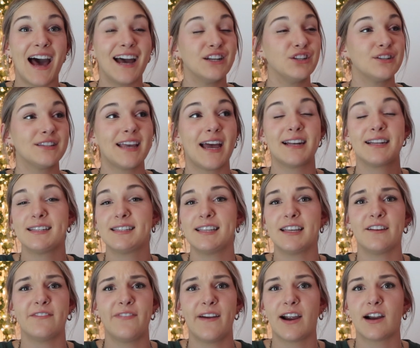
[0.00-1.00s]
I just had to see
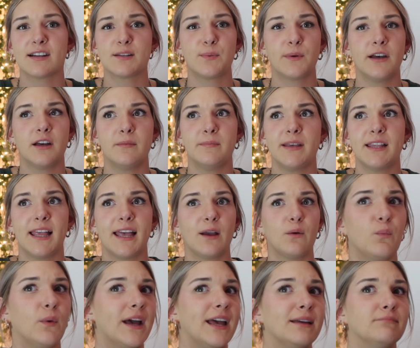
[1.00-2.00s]
a Ferris wheel and be
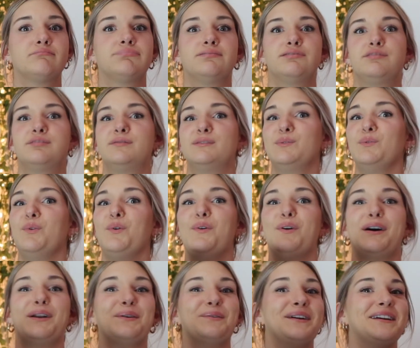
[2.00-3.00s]
like, wait,
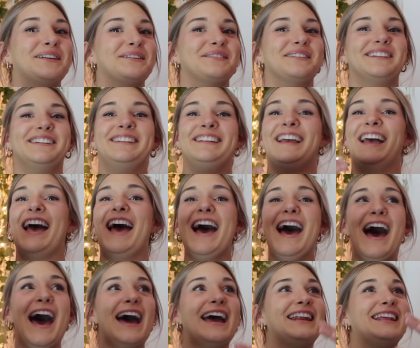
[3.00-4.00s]
what are we doing?
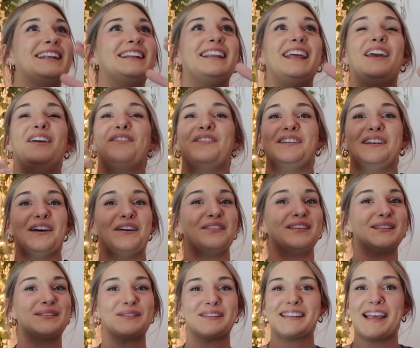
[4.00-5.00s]
I didn't even know
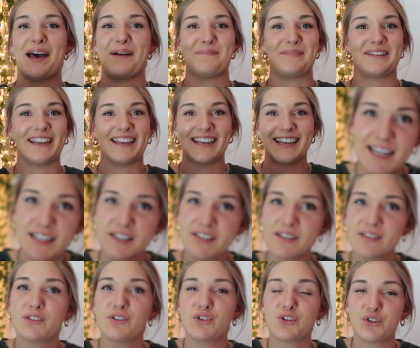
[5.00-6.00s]
this was happening.
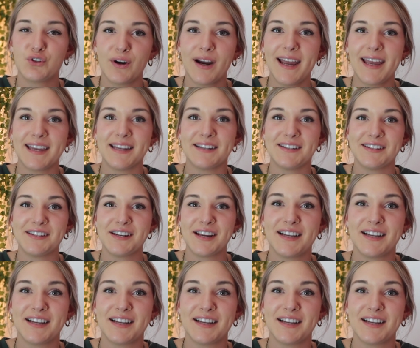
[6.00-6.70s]
It's strange.